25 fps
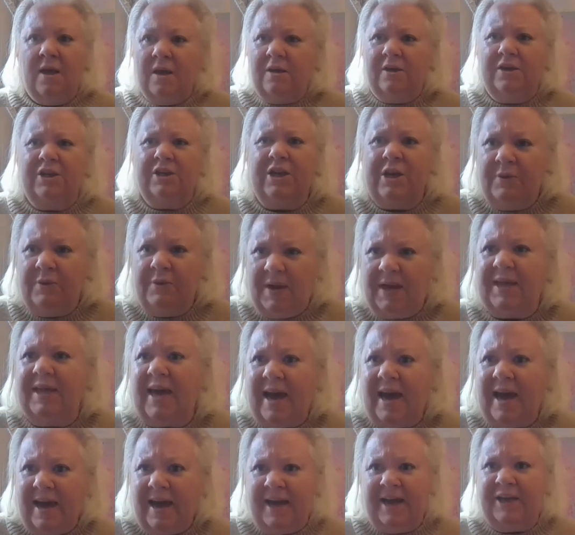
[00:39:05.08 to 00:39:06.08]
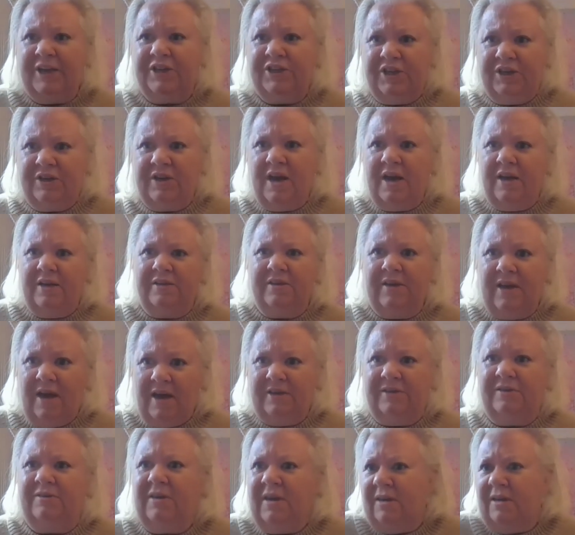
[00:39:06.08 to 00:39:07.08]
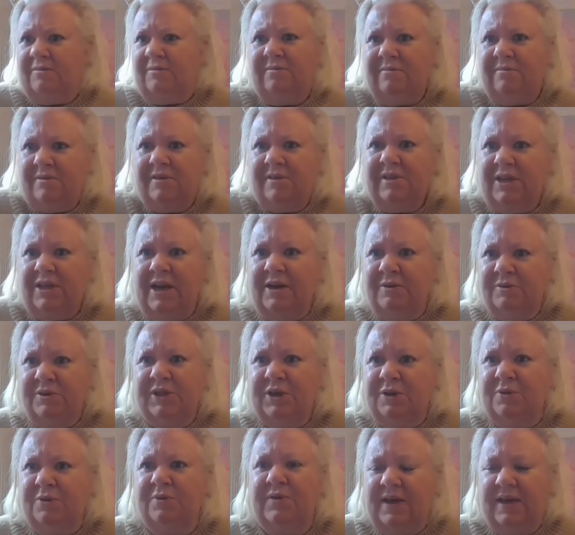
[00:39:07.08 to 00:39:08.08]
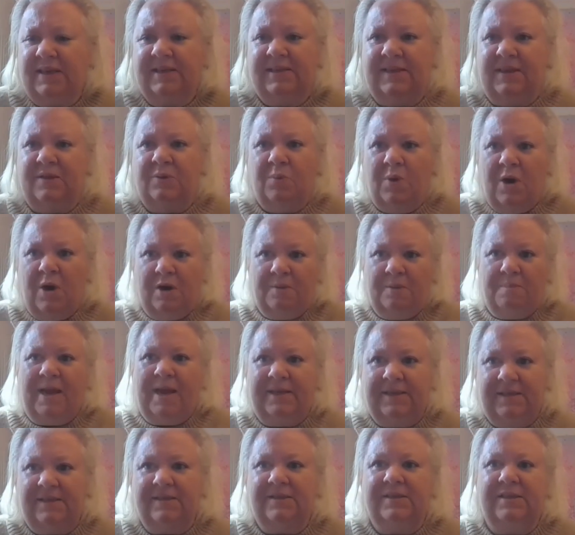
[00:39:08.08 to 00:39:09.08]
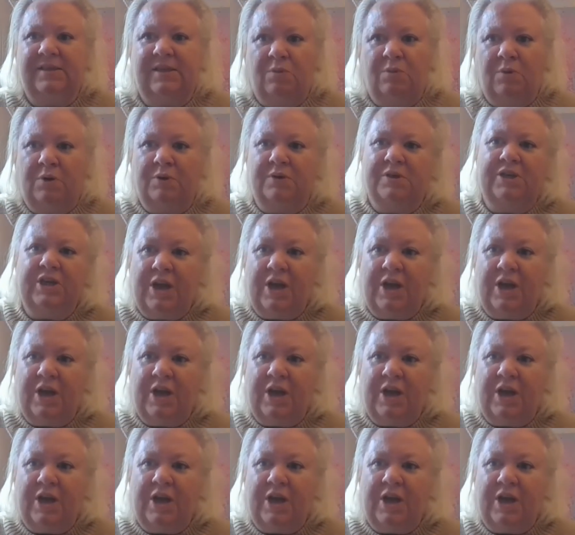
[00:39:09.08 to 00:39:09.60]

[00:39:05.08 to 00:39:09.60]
engage and do things in the workplace and so on,